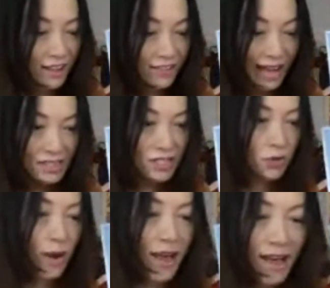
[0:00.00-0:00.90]
That
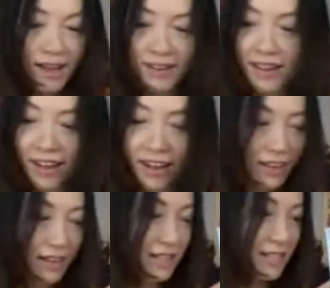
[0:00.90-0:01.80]
square
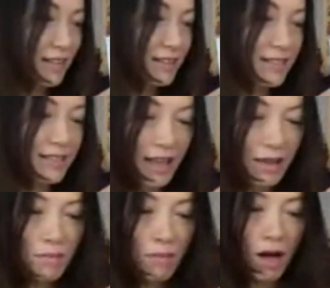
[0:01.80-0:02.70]
is the
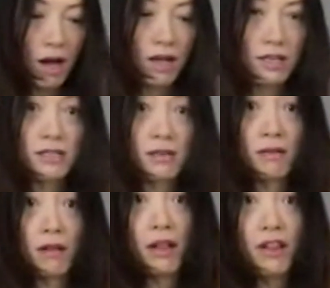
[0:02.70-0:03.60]
same as
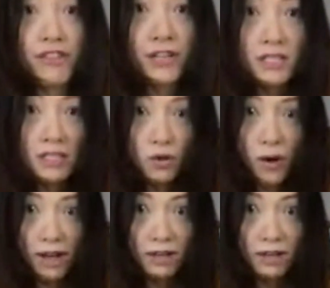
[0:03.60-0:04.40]
this square.